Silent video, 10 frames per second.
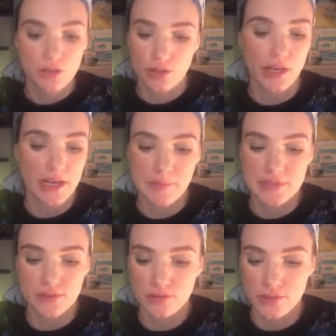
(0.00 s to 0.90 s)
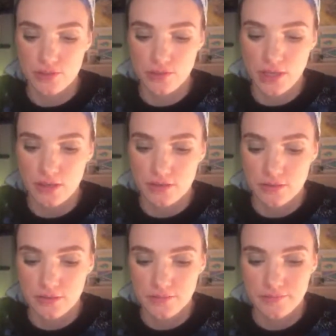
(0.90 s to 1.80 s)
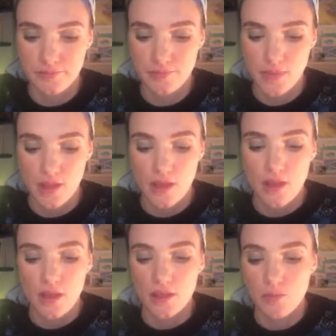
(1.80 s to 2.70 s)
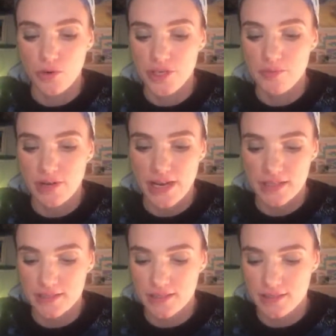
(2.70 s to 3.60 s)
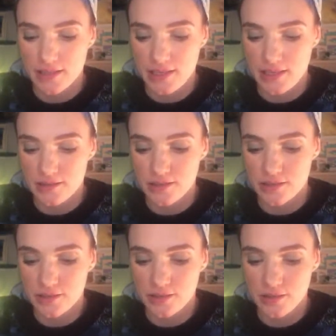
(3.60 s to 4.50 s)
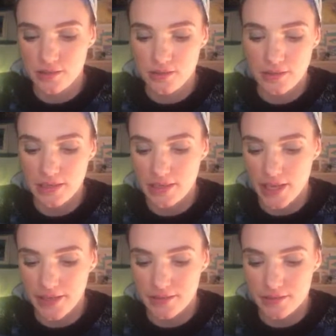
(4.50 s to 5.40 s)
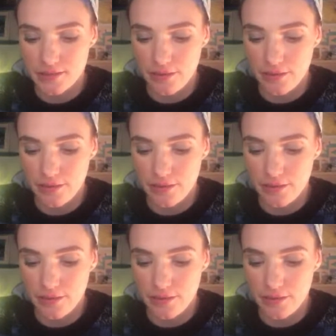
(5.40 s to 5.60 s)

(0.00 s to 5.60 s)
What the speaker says: absolutely do that. The more you practice, the easier it gets